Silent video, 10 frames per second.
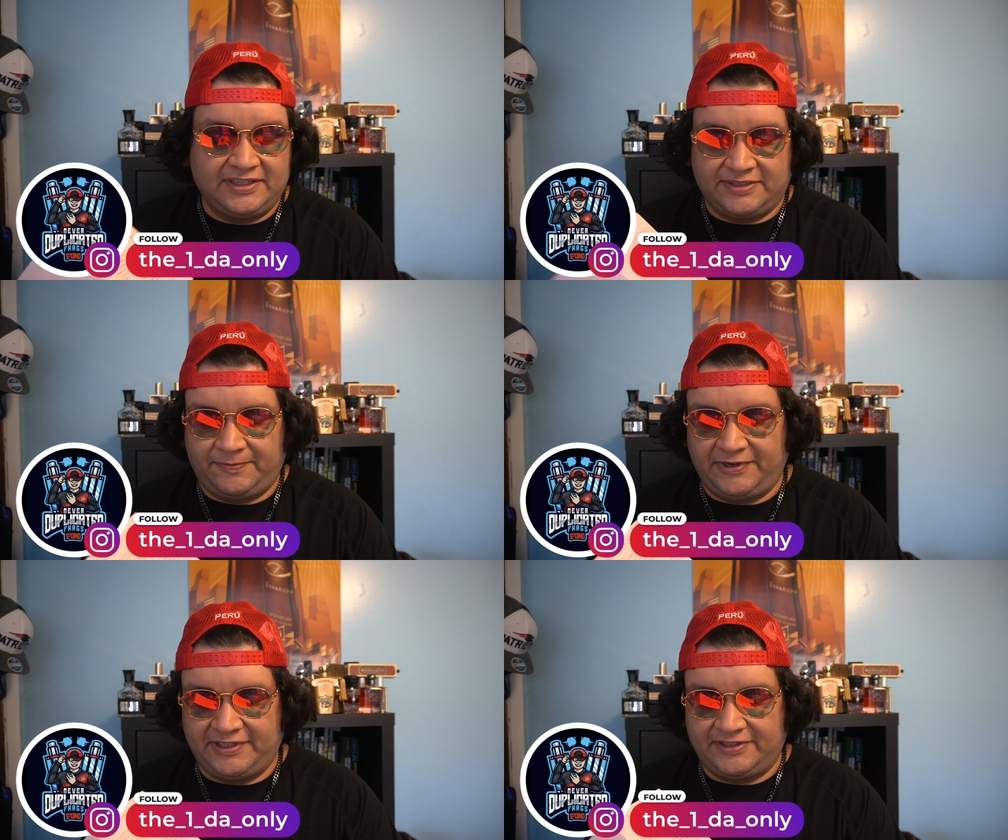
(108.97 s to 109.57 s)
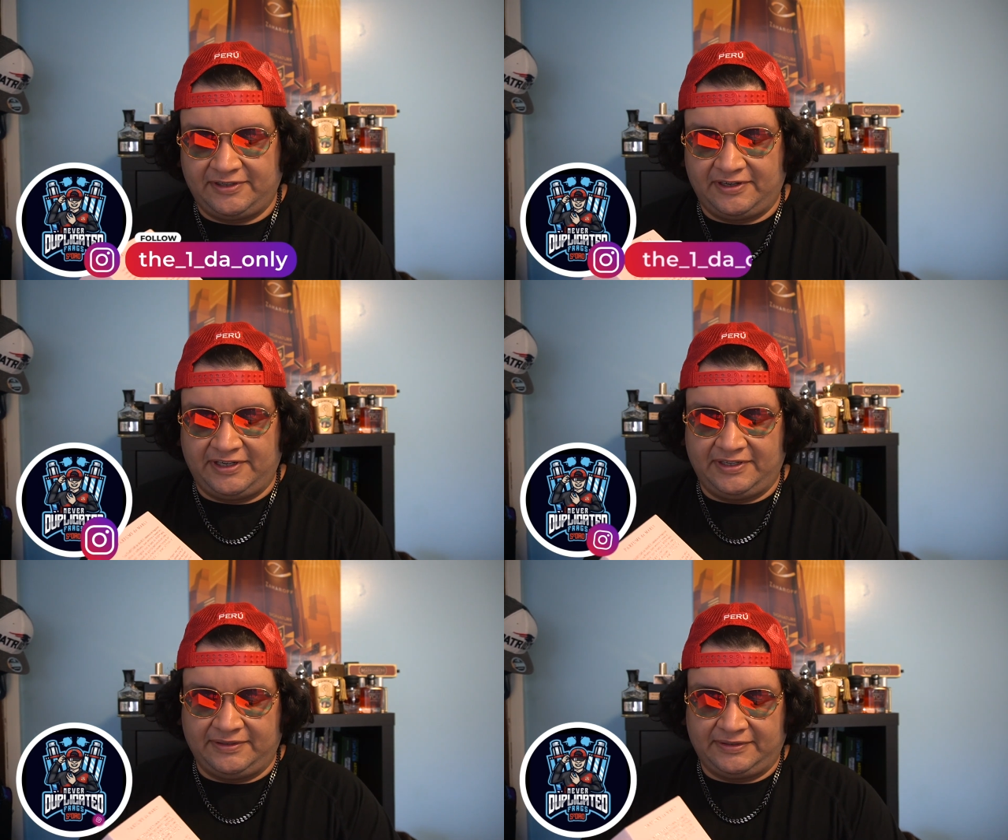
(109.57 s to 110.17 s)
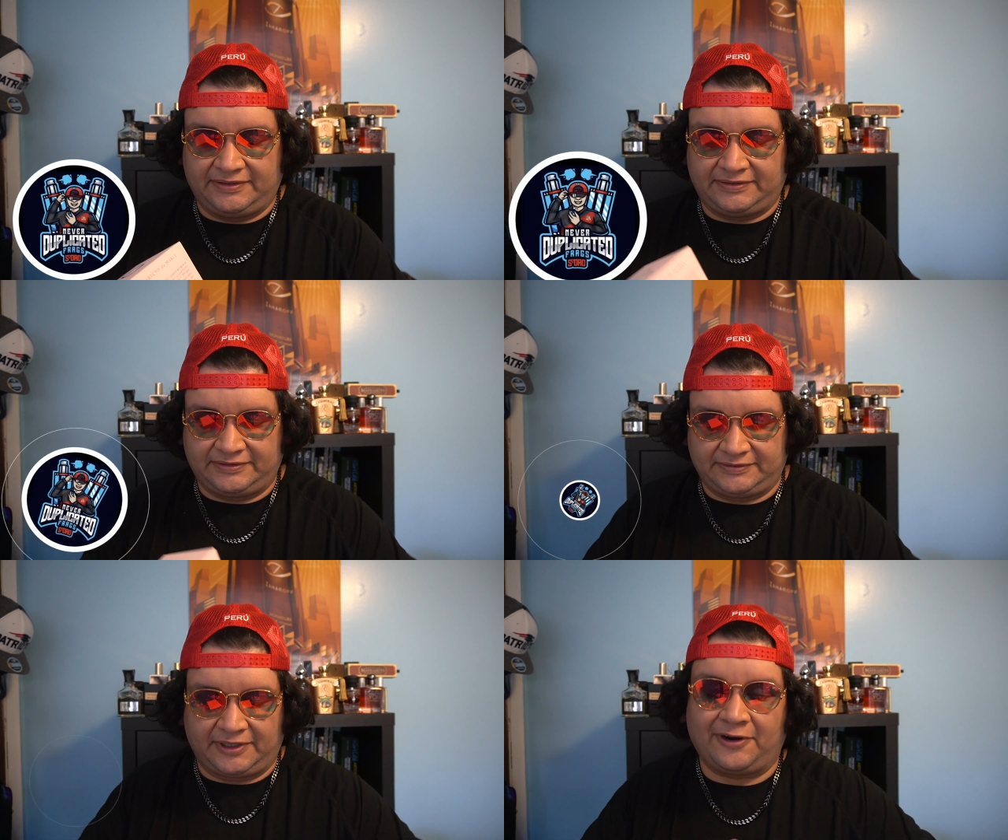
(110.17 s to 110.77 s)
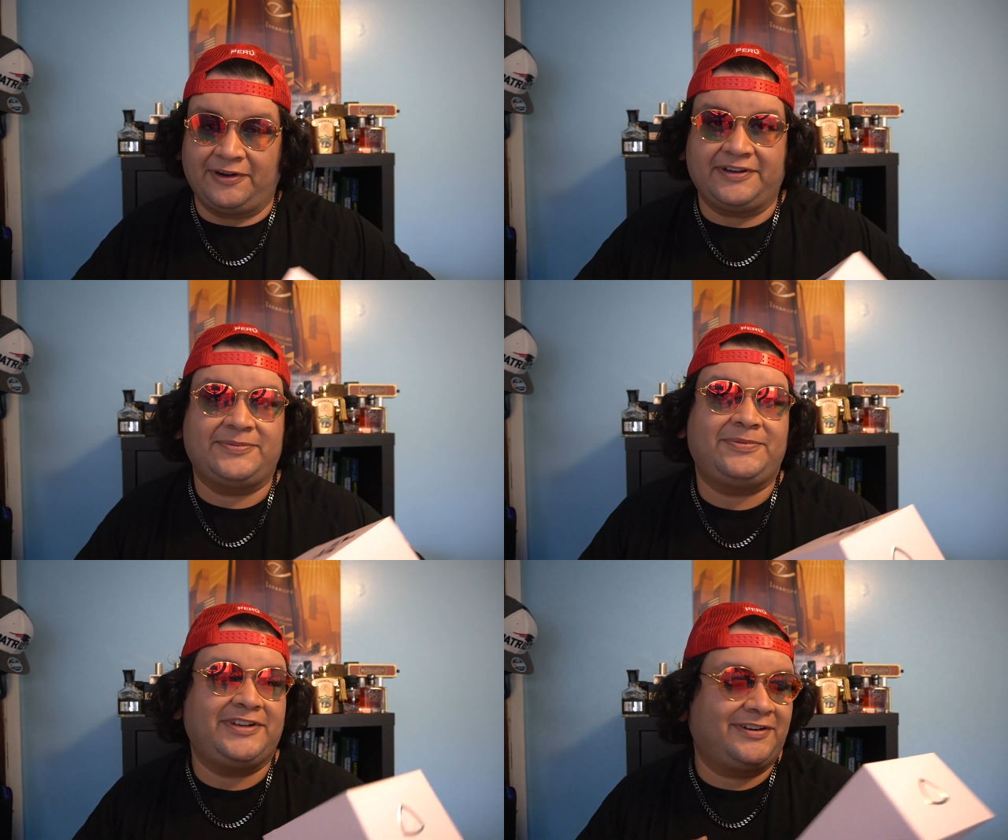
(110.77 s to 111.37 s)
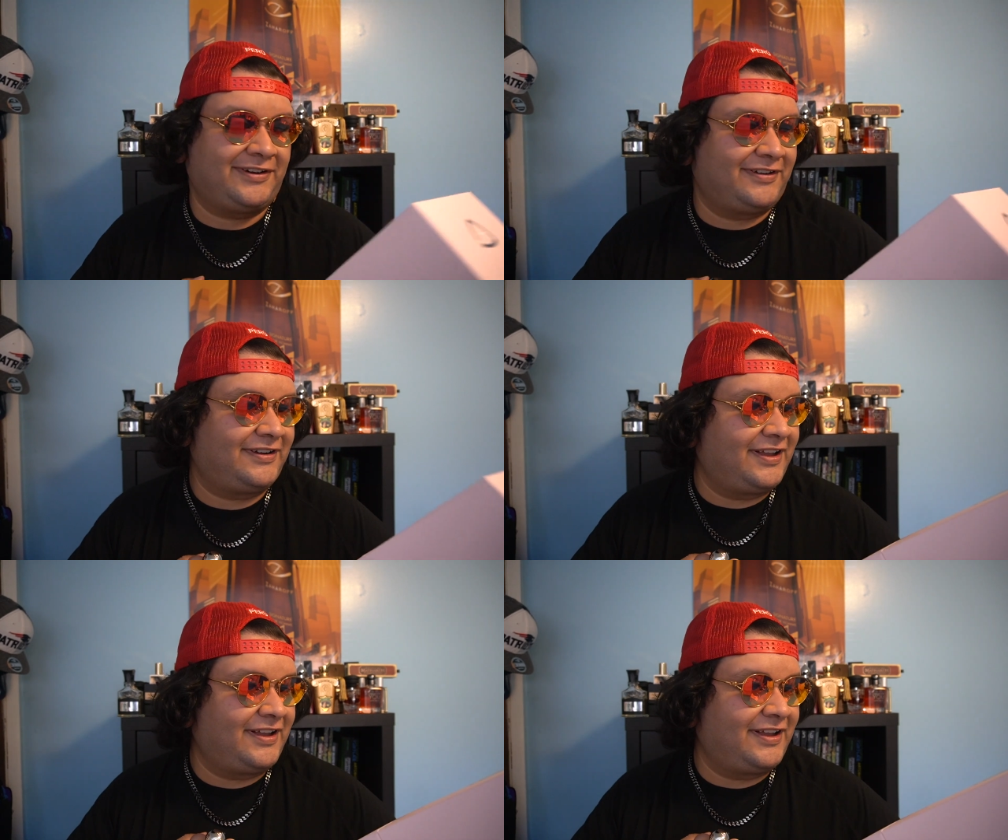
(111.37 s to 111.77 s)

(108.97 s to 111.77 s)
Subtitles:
It's pretty sturdy. It's pretty hard.